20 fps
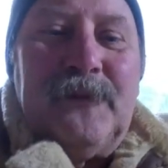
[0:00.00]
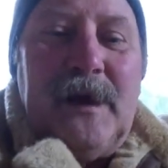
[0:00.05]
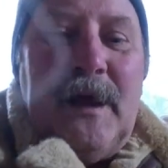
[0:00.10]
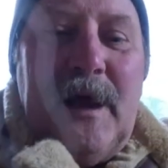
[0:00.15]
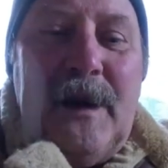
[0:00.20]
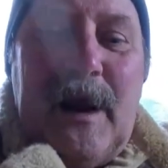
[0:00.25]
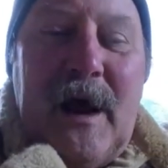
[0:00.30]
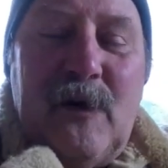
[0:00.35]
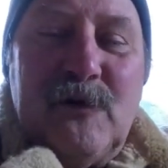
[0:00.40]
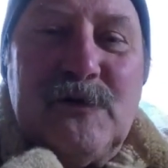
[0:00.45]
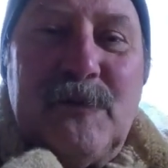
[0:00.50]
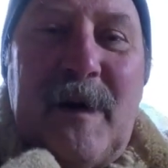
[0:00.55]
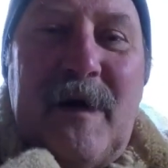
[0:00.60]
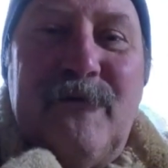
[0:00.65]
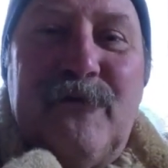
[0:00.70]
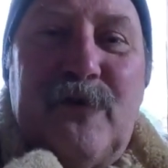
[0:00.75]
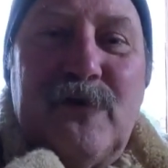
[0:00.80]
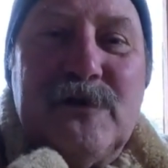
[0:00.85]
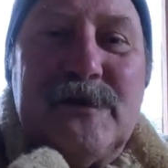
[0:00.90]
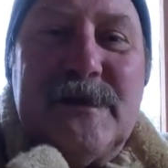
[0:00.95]
and that was my
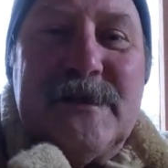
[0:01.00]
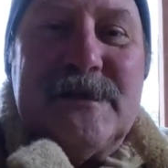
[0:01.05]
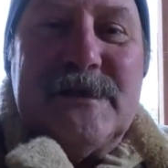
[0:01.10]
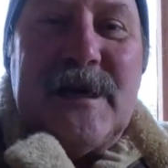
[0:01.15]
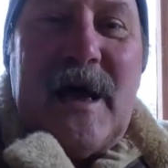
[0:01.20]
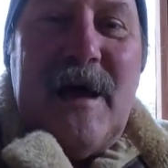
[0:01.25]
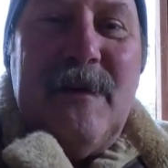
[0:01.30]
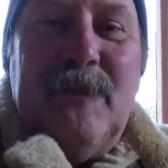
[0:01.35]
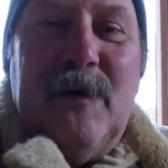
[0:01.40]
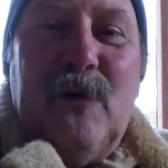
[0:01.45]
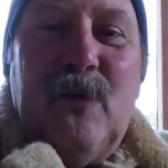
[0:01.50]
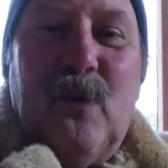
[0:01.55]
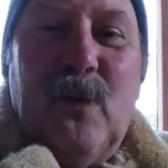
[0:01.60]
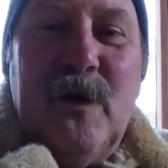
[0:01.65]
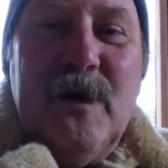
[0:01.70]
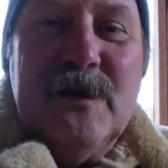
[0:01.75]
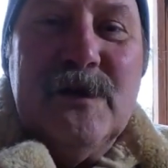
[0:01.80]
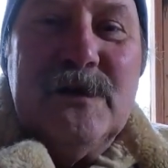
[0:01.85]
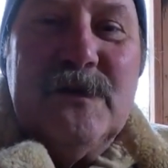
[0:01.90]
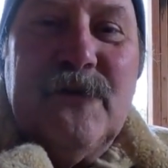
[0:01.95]
first assignment,
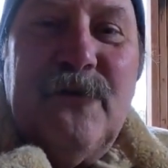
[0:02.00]
was